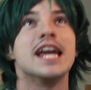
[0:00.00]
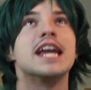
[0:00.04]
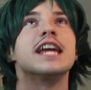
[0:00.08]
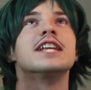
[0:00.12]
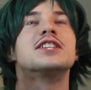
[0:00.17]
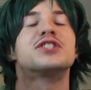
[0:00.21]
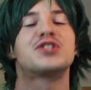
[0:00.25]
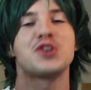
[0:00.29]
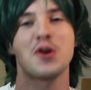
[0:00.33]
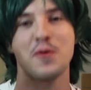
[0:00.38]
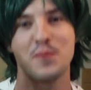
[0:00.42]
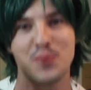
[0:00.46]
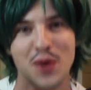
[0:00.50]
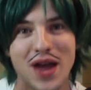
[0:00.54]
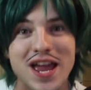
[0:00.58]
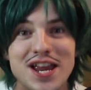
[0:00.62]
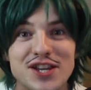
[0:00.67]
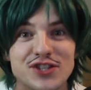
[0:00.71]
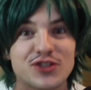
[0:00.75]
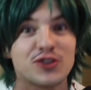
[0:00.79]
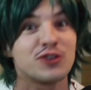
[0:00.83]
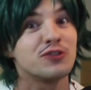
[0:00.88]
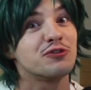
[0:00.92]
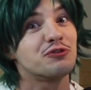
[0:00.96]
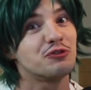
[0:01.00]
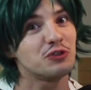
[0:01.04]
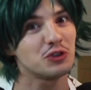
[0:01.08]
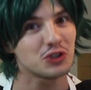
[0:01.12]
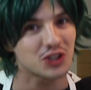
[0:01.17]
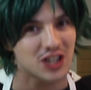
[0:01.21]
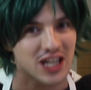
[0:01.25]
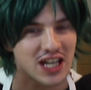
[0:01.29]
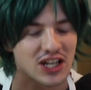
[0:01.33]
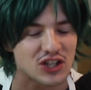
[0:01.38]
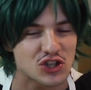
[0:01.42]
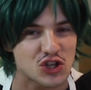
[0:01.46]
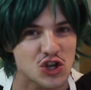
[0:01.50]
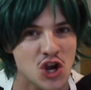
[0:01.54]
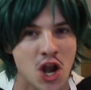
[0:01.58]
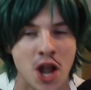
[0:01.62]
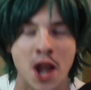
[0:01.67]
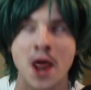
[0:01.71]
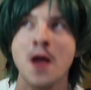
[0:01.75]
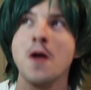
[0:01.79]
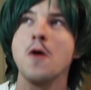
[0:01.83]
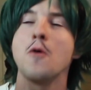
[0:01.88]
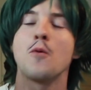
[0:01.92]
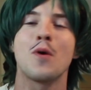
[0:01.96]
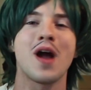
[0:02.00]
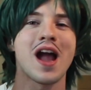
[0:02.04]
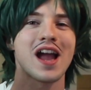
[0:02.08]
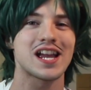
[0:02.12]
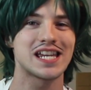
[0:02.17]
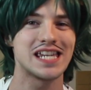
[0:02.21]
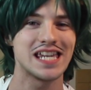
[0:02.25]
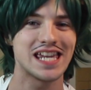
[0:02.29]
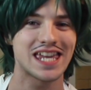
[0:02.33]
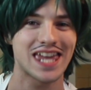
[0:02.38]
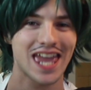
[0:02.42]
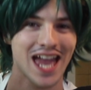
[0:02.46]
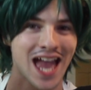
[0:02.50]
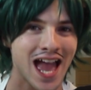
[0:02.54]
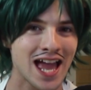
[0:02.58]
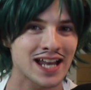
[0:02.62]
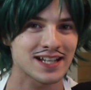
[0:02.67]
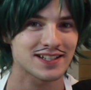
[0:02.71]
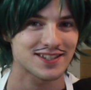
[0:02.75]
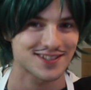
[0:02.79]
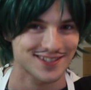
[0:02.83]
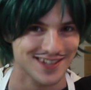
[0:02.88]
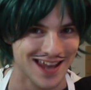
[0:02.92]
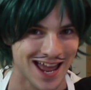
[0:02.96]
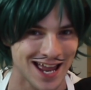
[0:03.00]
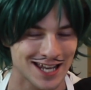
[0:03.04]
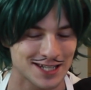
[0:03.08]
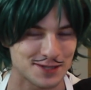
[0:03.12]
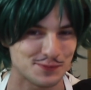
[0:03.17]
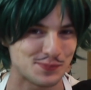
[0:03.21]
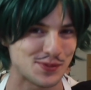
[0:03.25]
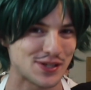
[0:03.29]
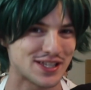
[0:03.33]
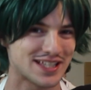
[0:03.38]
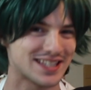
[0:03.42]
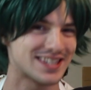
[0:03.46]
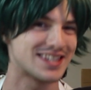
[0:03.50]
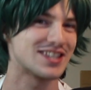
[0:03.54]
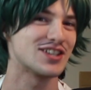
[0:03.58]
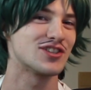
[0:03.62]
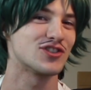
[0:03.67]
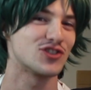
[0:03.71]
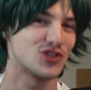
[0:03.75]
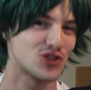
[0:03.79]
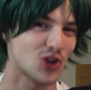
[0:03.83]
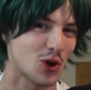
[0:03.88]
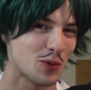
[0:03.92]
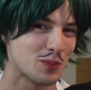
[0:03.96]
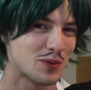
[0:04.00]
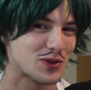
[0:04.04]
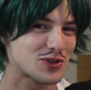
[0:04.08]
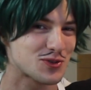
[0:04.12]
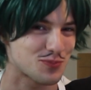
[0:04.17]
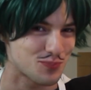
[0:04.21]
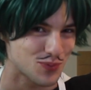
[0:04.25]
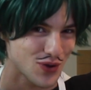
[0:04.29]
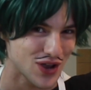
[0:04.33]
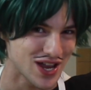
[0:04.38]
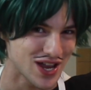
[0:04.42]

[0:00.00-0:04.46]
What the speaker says: it's a basil-full kitchen where he can't stand because there's so much